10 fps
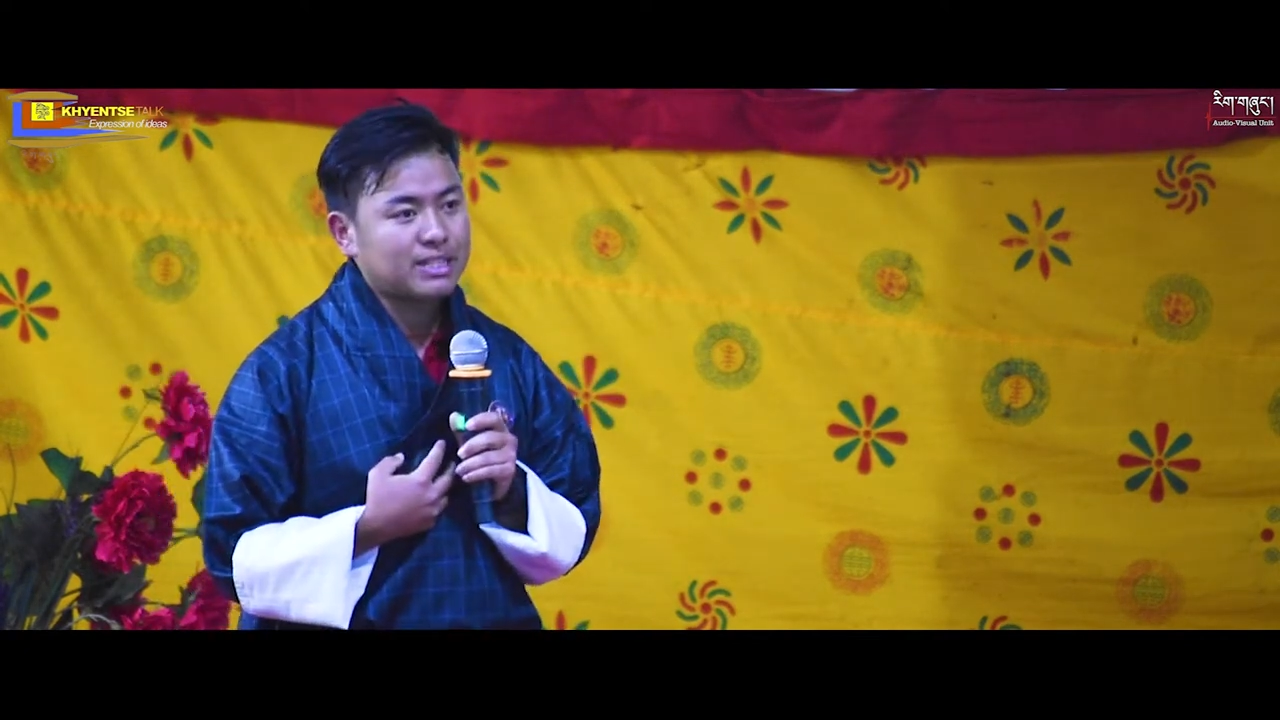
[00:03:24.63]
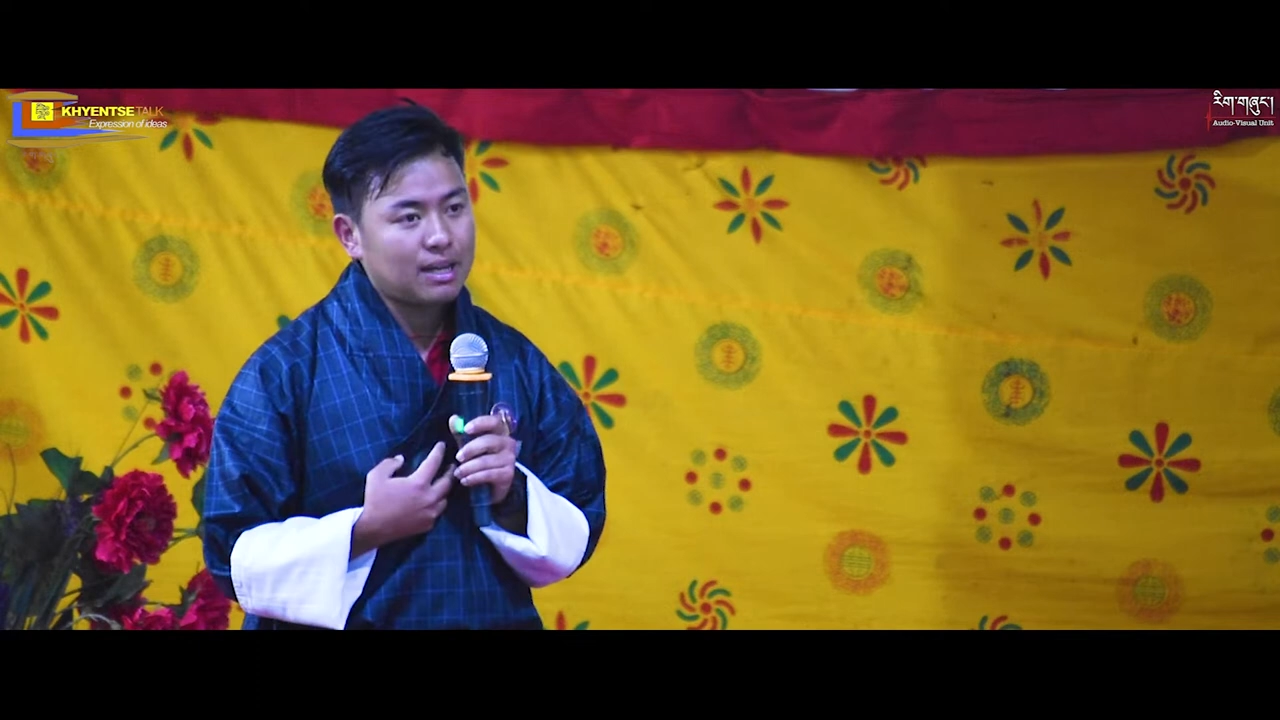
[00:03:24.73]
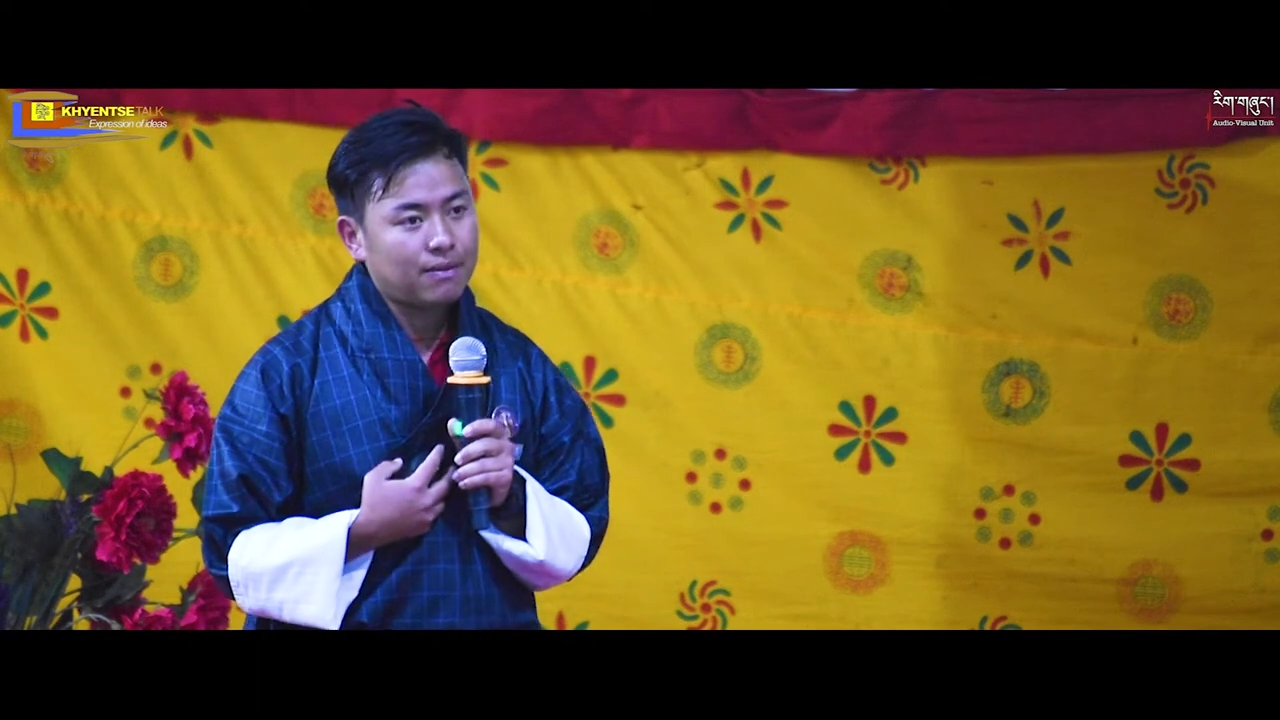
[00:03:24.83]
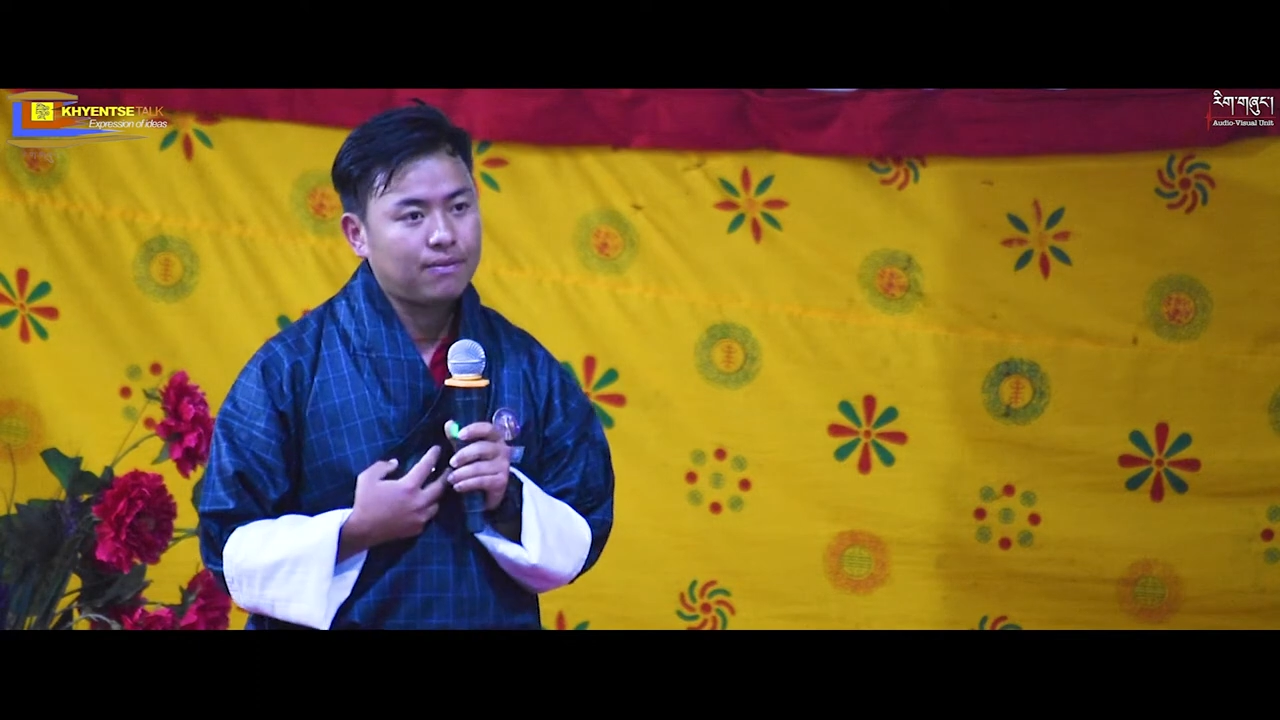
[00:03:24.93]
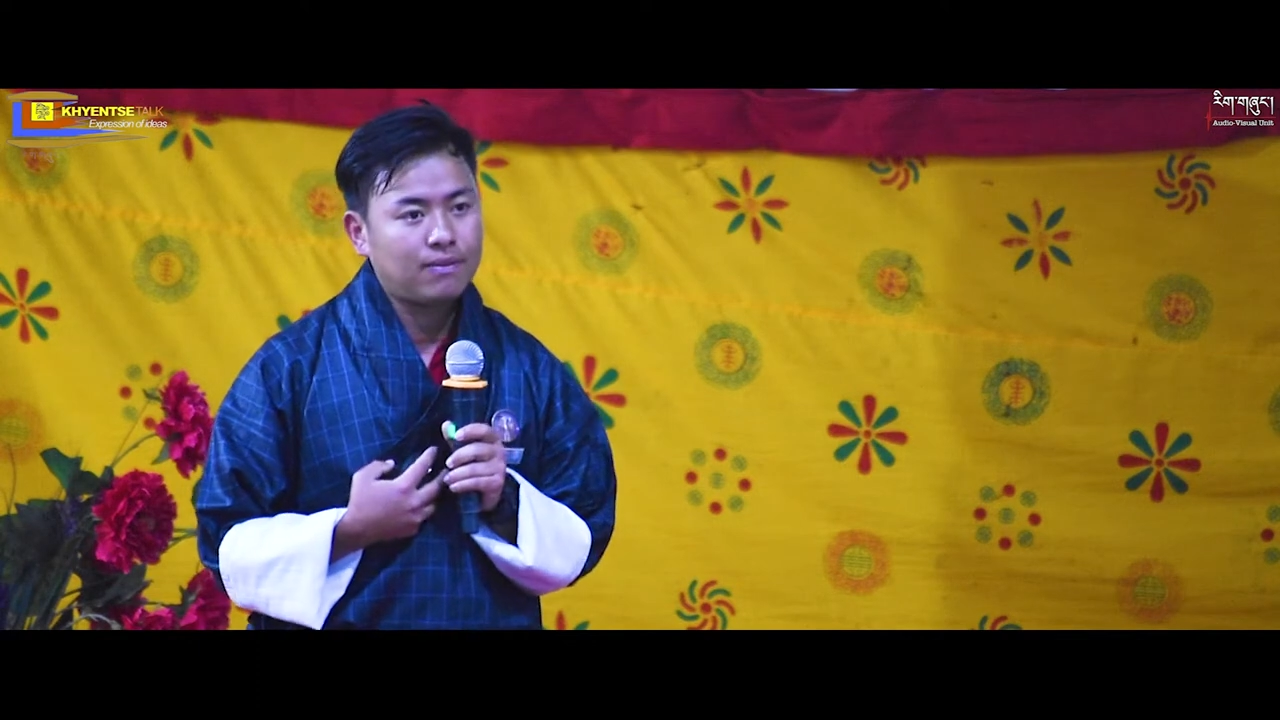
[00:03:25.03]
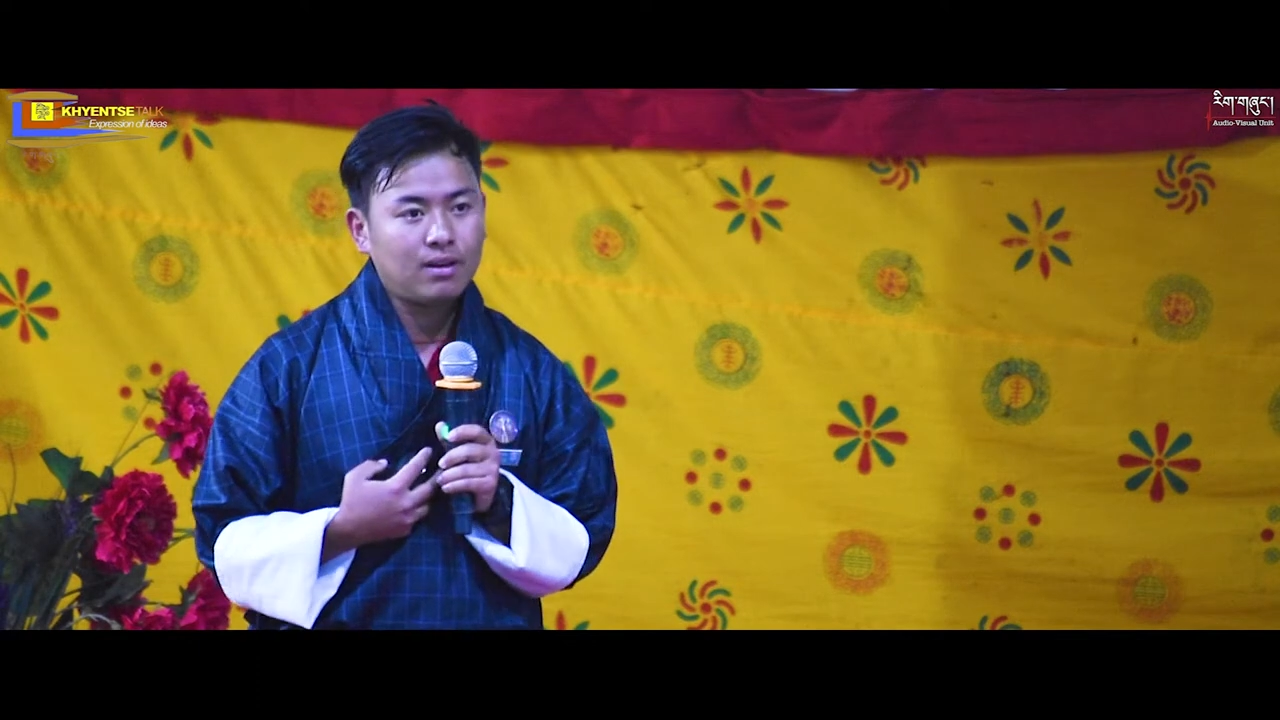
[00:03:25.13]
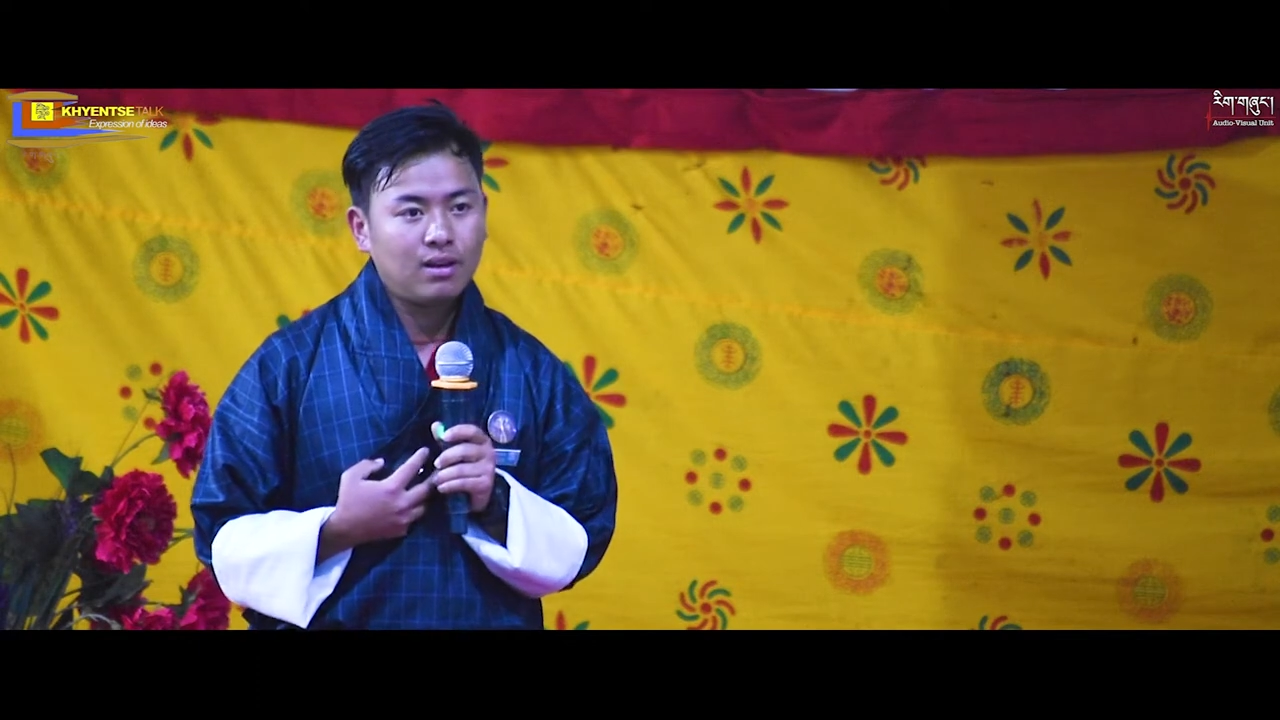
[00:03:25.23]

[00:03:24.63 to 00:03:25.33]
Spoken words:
self.